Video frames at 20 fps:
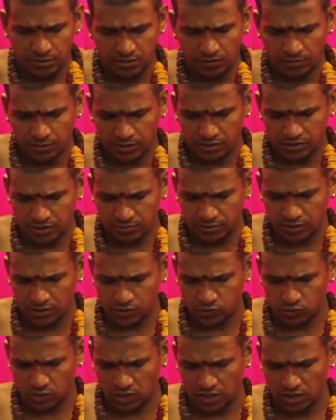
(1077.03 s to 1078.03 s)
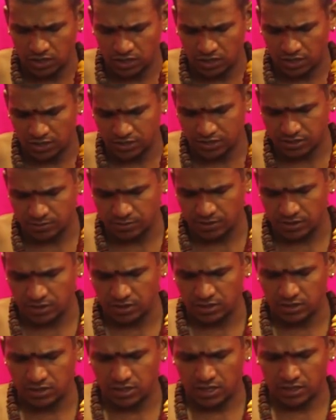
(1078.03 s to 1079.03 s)
And very
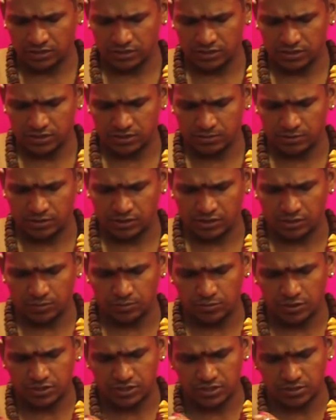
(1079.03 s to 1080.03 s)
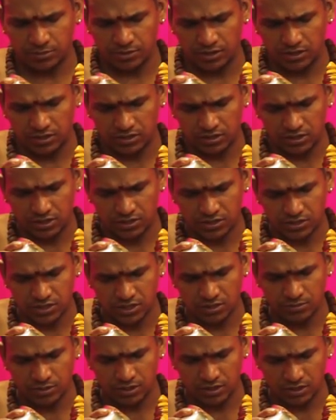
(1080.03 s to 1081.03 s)
powerful Sri Chakram there.
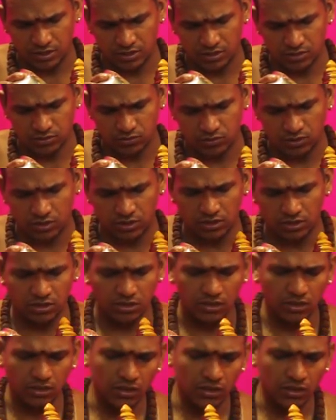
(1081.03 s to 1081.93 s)
So all the